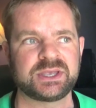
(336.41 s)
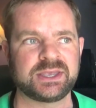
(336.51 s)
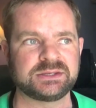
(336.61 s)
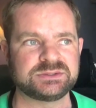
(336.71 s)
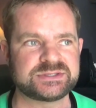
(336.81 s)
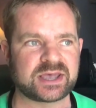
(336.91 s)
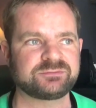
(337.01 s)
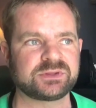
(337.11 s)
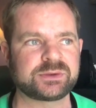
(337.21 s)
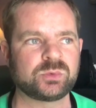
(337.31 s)
It
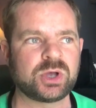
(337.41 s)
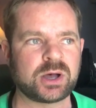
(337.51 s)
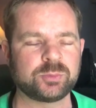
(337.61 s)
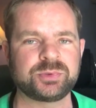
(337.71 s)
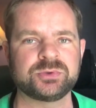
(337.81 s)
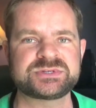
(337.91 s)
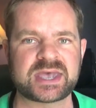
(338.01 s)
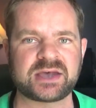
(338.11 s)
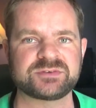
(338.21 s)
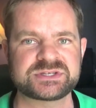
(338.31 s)
definitely will help you to
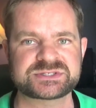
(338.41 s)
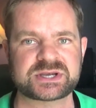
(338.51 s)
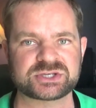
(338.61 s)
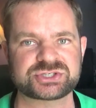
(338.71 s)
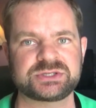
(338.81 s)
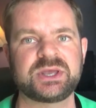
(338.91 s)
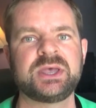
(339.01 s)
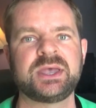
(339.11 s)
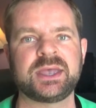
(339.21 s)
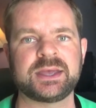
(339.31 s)
have a discussion
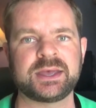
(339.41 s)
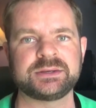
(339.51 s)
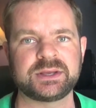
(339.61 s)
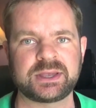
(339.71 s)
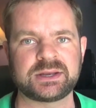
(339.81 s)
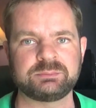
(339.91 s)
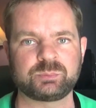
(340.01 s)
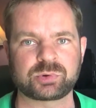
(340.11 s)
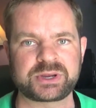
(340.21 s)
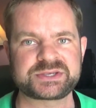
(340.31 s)
and
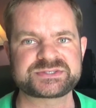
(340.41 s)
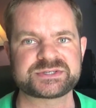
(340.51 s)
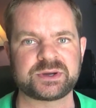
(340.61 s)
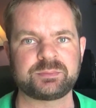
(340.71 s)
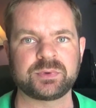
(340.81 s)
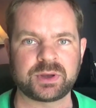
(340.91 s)
bring some